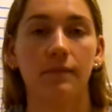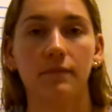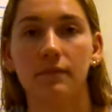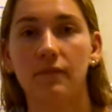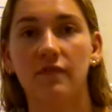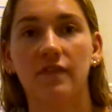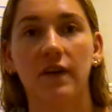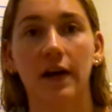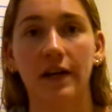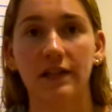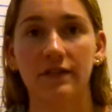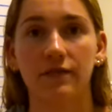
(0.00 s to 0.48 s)

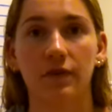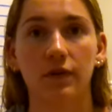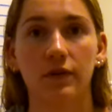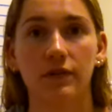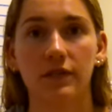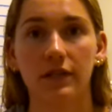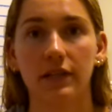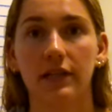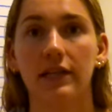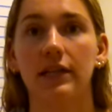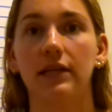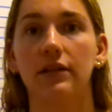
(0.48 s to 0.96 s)
vice
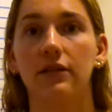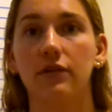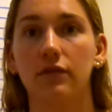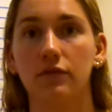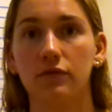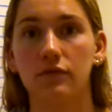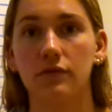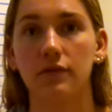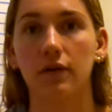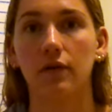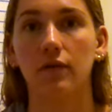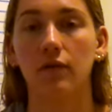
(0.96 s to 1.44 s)
versa, he
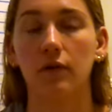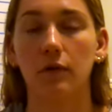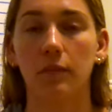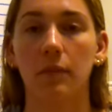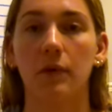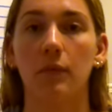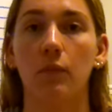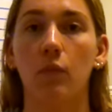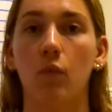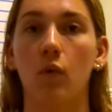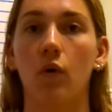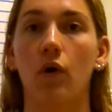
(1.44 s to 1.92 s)
knows a little
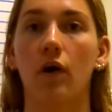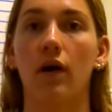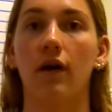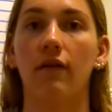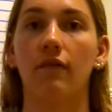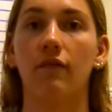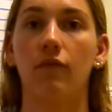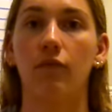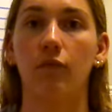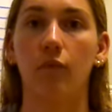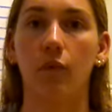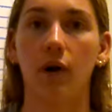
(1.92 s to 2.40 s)
bit more of
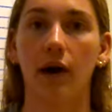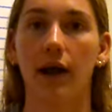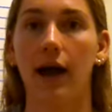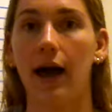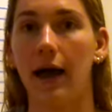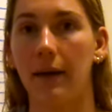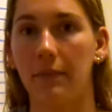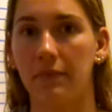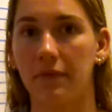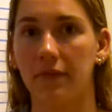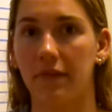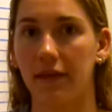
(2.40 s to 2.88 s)
what
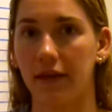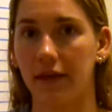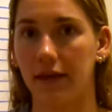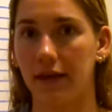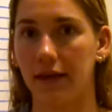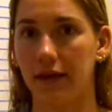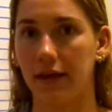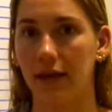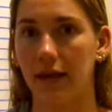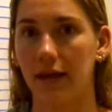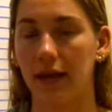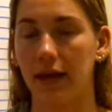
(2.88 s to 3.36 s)
I'm
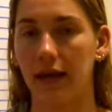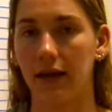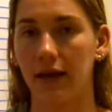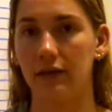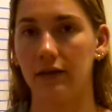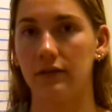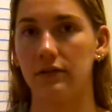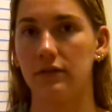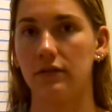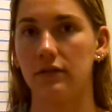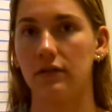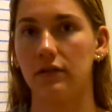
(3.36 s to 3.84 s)
thinking
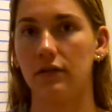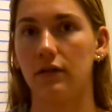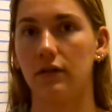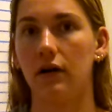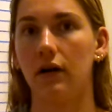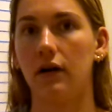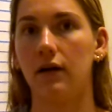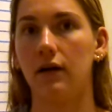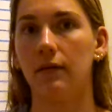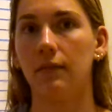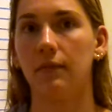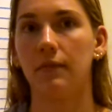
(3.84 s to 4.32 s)

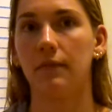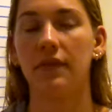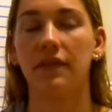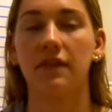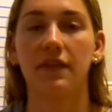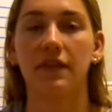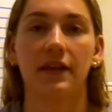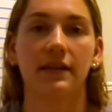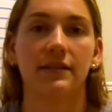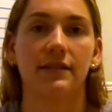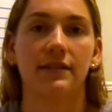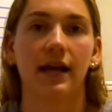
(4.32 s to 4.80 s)
and the
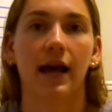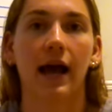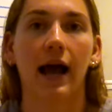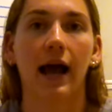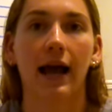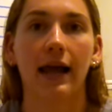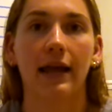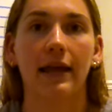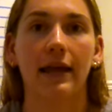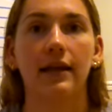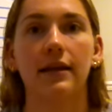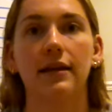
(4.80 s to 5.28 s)
things that
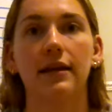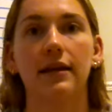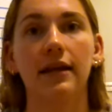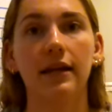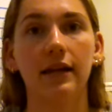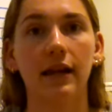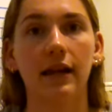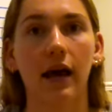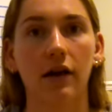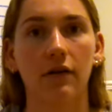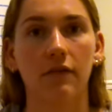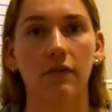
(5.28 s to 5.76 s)
I need
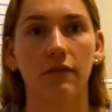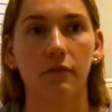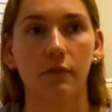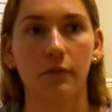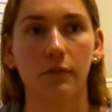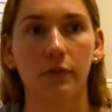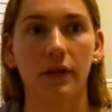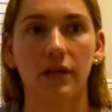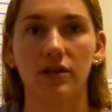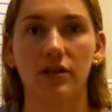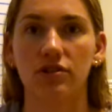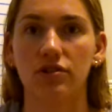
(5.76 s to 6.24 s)
out of the
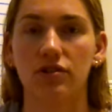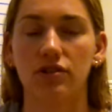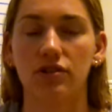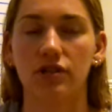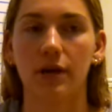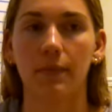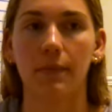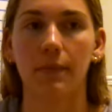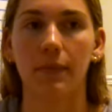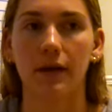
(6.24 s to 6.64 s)
relationship.